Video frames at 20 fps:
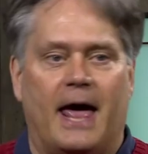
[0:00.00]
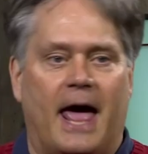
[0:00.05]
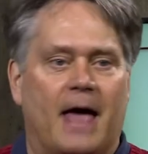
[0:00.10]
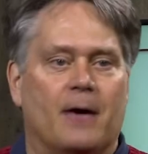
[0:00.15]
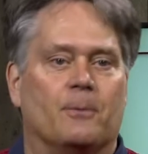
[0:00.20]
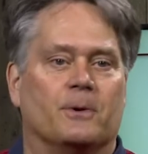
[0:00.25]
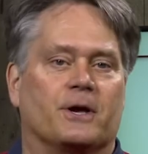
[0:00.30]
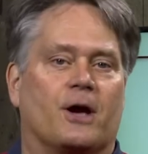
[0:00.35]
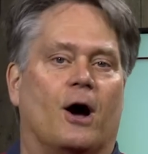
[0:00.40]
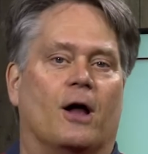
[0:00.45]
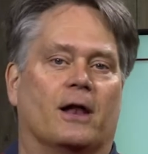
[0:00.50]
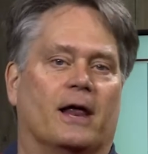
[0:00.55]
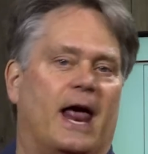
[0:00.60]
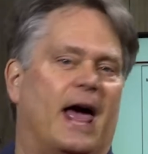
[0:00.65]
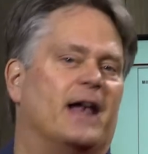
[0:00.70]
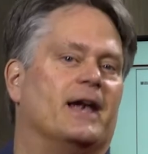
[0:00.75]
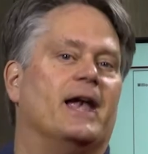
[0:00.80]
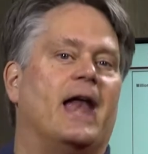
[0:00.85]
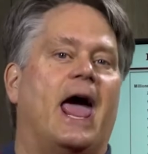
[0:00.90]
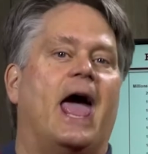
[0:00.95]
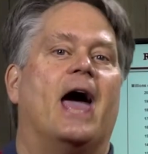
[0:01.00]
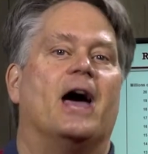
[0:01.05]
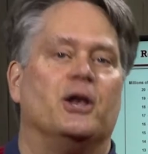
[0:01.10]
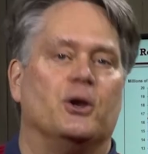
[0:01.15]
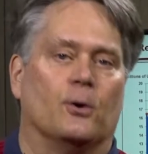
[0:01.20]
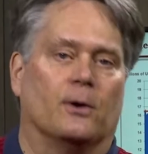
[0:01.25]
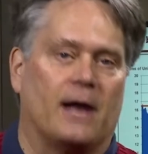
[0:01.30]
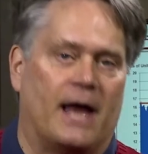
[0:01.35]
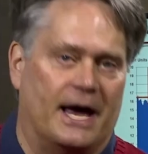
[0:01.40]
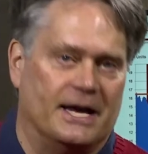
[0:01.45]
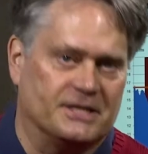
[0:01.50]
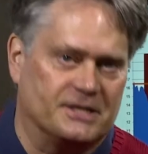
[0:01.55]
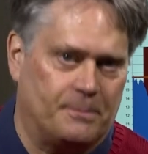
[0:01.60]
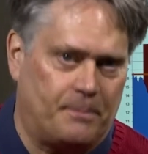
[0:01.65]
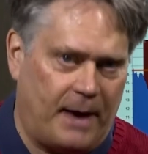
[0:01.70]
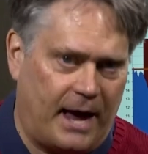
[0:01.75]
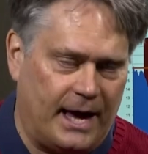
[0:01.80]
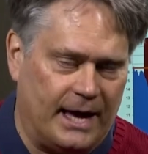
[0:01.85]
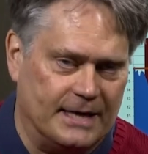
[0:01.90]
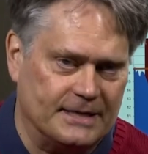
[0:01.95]
we call it at an annualized
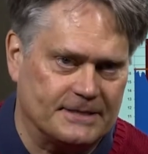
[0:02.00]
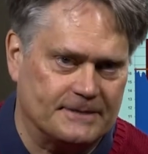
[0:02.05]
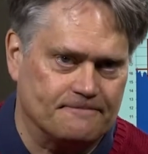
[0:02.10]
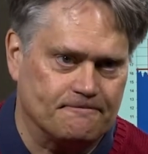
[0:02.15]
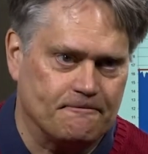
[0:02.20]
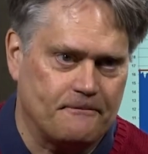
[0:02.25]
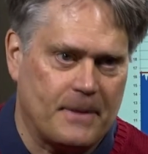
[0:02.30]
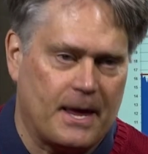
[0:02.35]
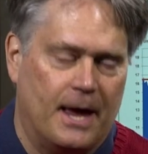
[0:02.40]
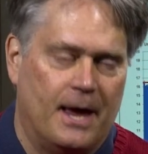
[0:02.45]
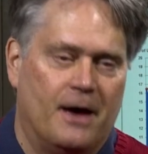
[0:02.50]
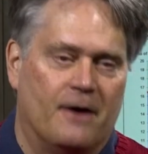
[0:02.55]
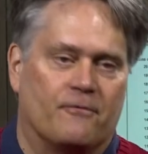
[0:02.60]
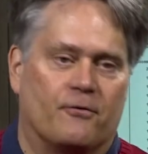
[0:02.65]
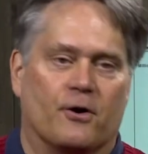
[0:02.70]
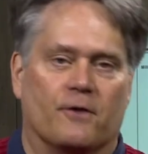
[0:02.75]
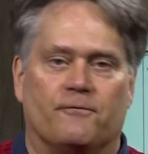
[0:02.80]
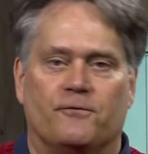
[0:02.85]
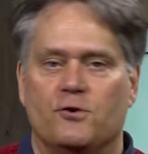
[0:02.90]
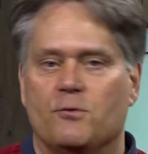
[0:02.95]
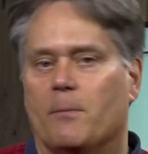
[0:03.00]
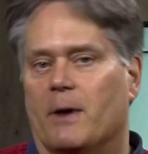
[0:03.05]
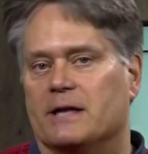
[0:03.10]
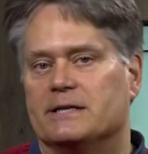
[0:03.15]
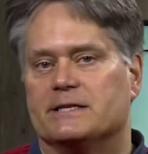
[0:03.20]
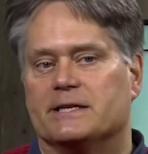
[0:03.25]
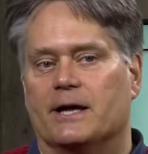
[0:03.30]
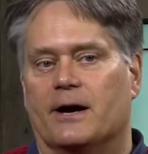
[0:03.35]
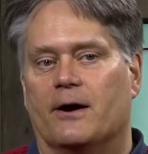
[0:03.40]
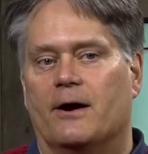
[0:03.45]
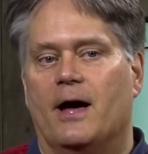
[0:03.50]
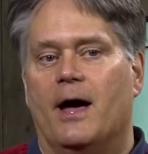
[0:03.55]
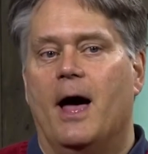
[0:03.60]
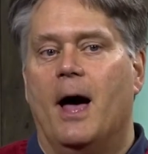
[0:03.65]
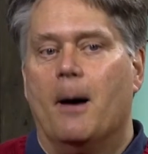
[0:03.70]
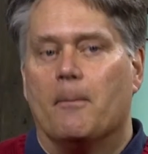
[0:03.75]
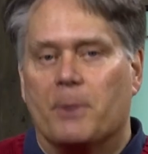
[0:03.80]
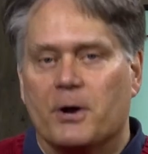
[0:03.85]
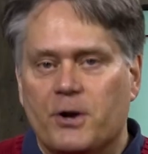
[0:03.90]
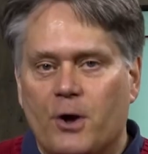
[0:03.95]
pace for a few months there.
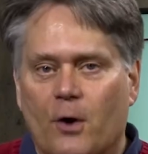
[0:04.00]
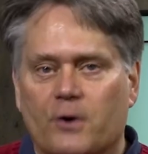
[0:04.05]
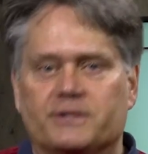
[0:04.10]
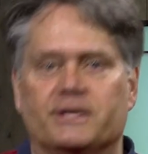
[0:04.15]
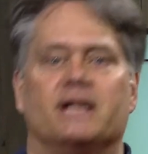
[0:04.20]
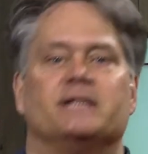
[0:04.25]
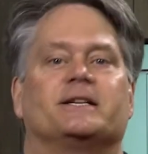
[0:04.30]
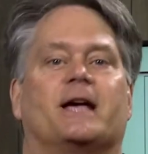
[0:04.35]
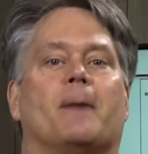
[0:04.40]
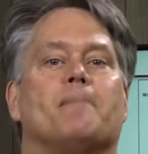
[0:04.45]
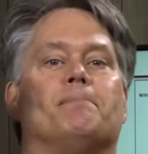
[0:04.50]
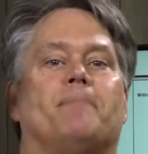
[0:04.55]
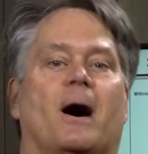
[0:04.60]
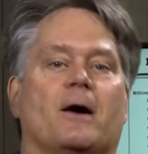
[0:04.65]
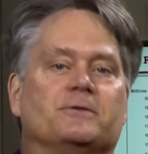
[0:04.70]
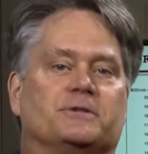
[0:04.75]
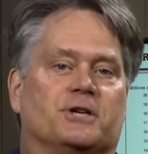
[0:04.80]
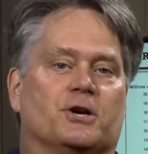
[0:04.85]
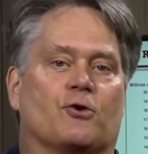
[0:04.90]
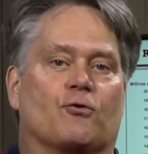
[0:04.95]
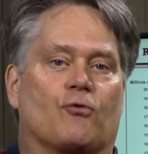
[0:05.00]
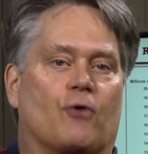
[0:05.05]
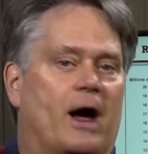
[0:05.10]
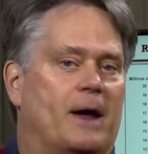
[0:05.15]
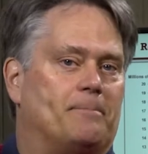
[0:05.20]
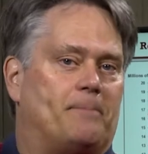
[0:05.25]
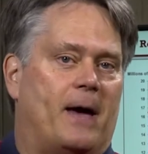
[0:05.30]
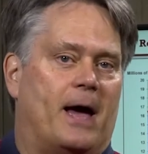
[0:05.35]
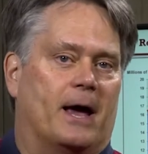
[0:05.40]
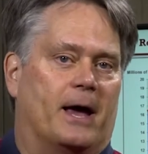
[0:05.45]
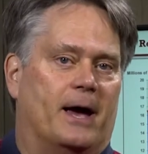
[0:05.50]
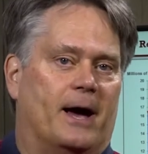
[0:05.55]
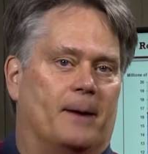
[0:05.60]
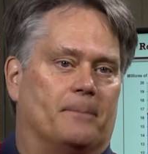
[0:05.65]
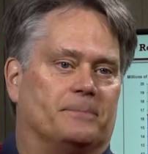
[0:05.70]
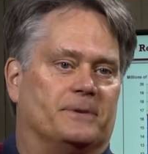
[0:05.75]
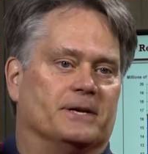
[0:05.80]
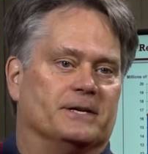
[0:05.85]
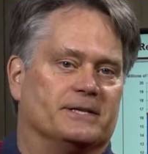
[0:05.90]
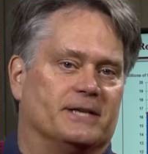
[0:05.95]
But notice it's come bouncing right back
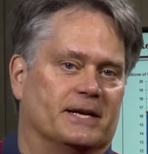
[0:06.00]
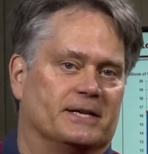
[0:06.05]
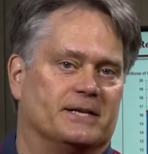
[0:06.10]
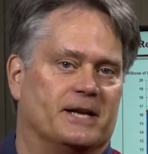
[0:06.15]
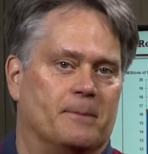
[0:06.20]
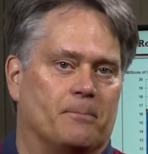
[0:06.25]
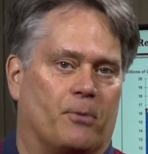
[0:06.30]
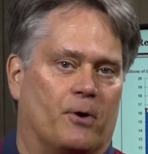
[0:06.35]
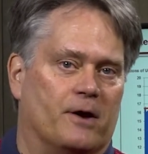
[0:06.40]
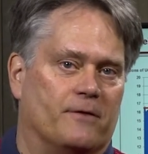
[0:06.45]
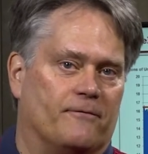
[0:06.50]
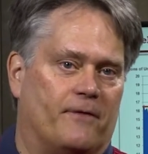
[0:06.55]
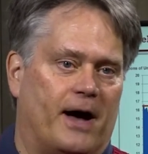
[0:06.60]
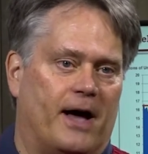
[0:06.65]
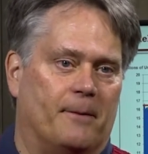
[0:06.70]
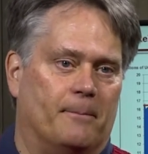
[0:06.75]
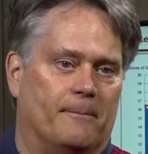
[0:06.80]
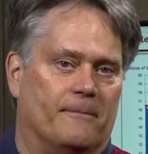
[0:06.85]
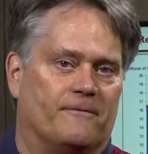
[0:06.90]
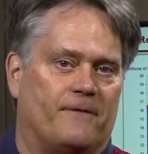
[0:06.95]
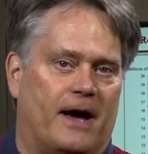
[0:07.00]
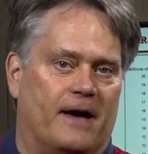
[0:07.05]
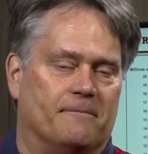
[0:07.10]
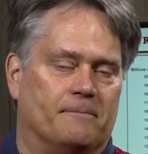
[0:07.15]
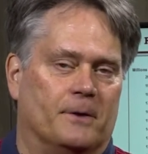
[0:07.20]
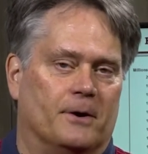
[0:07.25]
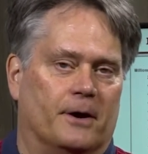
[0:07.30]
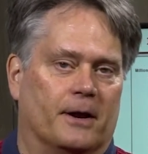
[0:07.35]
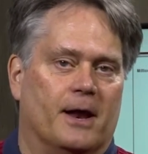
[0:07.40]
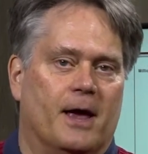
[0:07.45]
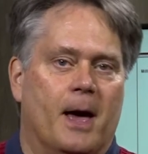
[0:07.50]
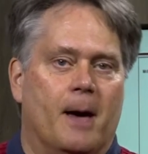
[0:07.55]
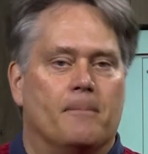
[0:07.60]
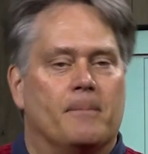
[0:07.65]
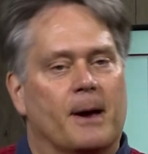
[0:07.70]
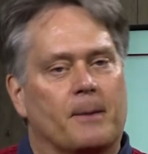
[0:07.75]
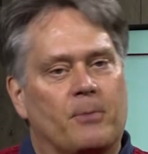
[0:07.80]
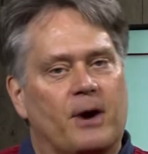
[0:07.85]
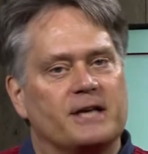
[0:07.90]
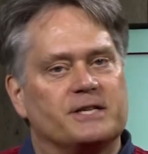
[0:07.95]
up to 16.5 million.
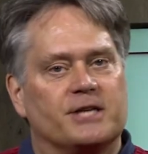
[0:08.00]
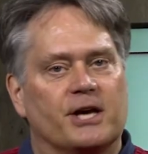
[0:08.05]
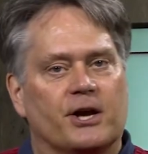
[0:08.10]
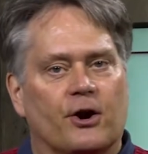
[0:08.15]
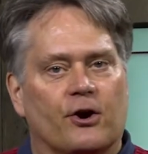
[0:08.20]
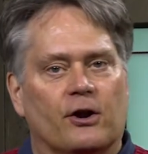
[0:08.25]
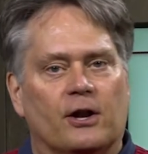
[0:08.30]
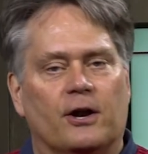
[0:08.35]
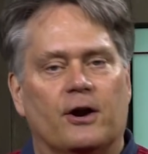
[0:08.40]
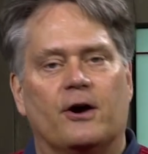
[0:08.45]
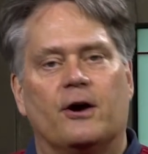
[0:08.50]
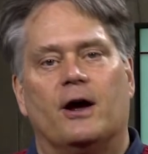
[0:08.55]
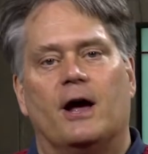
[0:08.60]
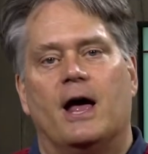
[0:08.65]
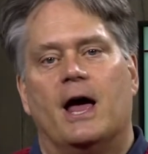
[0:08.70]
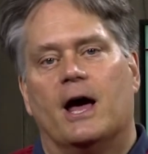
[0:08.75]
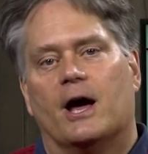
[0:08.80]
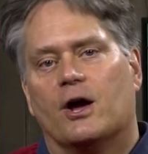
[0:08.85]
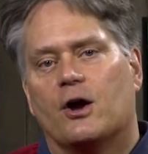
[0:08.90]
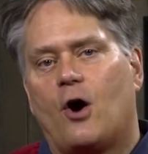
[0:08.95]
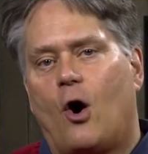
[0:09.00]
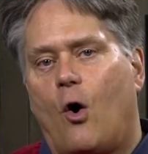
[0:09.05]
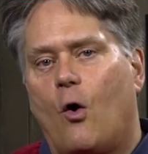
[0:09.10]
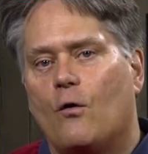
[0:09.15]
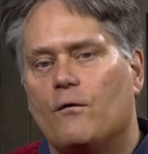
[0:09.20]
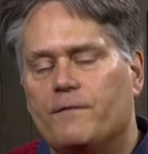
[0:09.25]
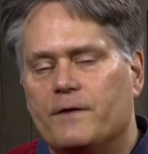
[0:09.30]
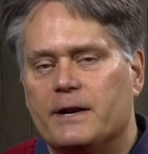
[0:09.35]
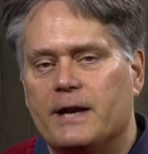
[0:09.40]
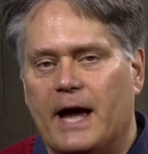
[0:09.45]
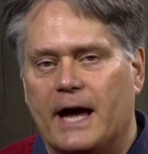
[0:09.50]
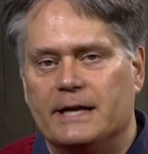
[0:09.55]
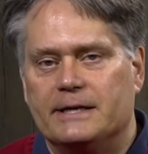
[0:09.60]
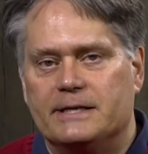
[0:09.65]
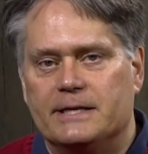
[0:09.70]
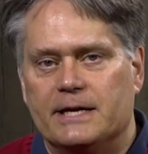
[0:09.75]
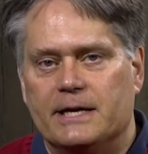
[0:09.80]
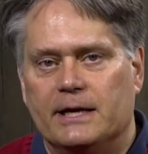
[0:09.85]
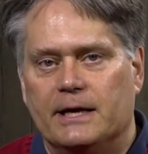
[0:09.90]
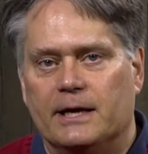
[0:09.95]
Remember I said earlier,
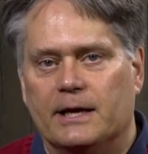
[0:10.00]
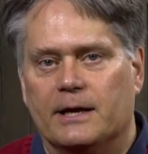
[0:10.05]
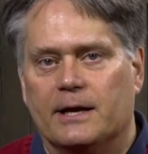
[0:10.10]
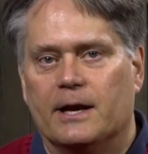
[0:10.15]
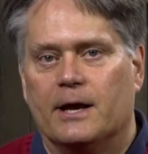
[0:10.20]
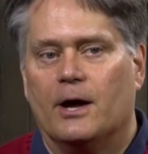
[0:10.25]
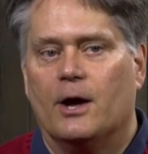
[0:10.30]
COVID-19